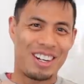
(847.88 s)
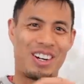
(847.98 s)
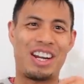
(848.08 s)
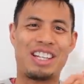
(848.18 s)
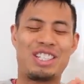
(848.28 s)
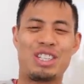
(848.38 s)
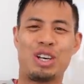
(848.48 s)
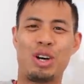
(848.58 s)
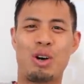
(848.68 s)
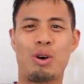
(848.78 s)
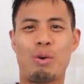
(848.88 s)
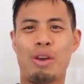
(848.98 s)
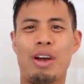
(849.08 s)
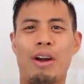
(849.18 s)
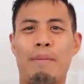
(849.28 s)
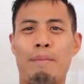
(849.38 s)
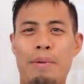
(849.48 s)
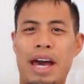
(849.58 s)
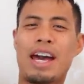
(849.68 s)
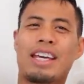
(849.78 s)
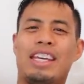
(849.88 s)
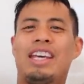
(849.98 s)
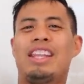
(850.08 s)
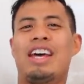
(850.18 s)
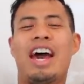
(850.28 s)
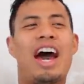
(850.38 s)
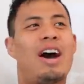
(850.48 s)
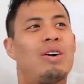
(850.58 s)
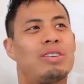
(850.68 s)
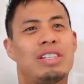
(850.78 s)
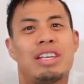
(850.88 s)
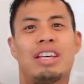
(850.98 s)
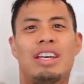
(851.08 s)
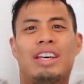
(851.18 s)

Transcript: Alright, so we are back in the house.